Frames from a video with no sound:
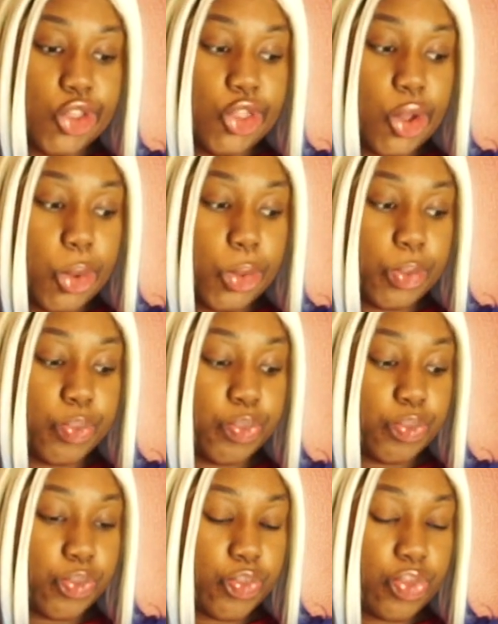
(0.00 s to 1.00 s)
So
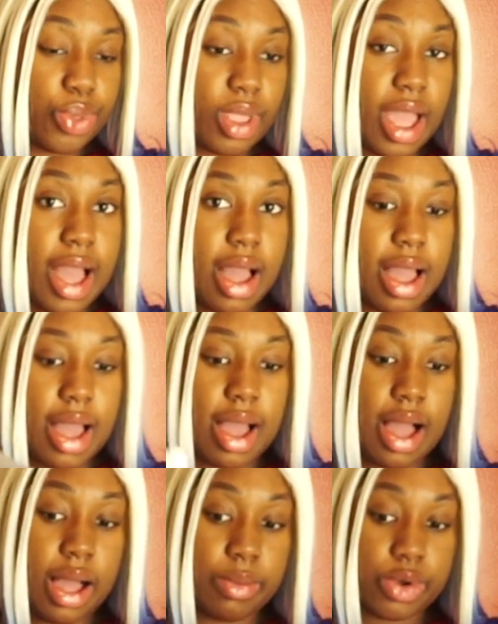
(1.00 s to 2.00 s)

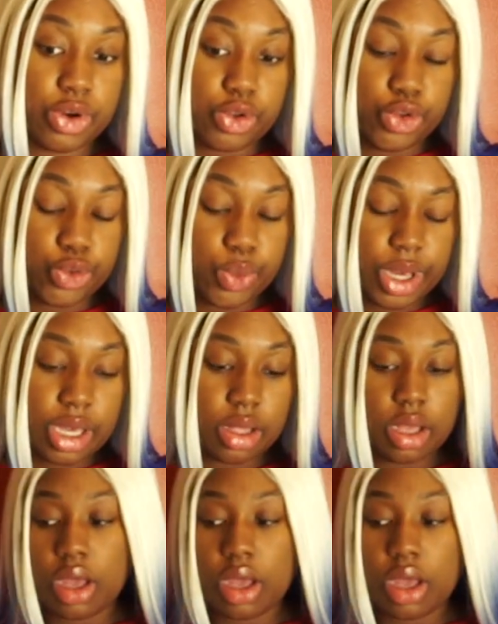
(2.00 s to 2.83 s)
I'm gonna do it.